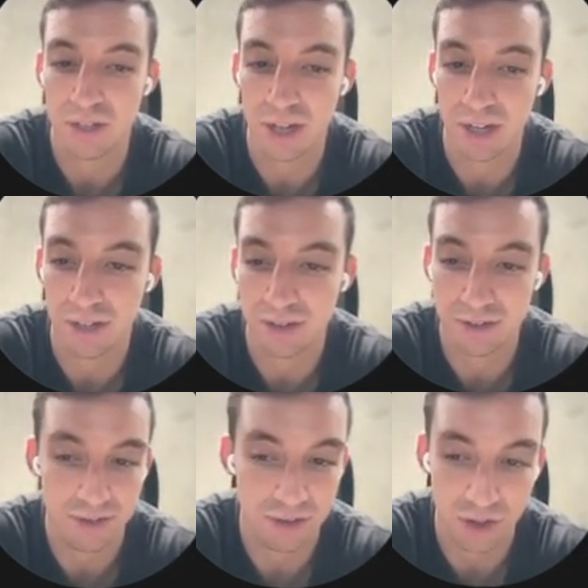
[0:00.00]
then
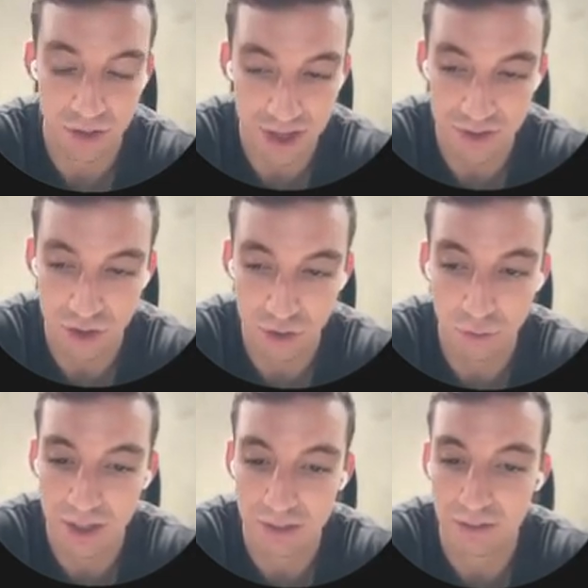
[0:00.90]
that's who
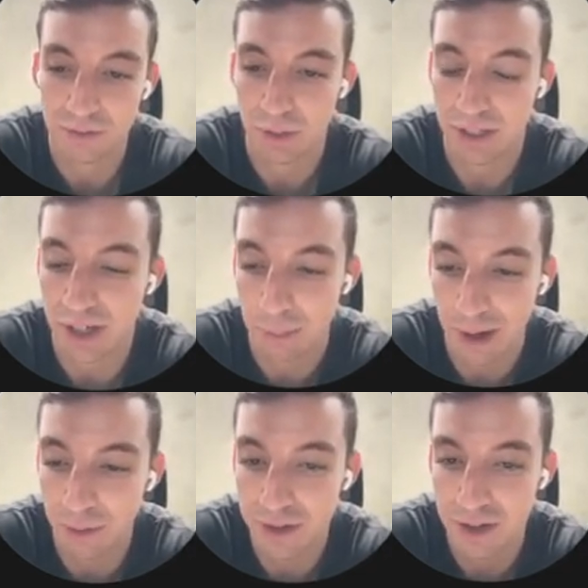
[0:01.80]
we can help
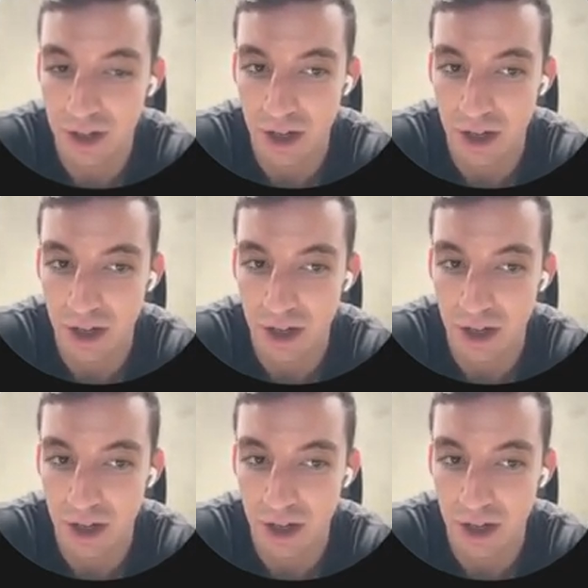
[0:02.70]
out with.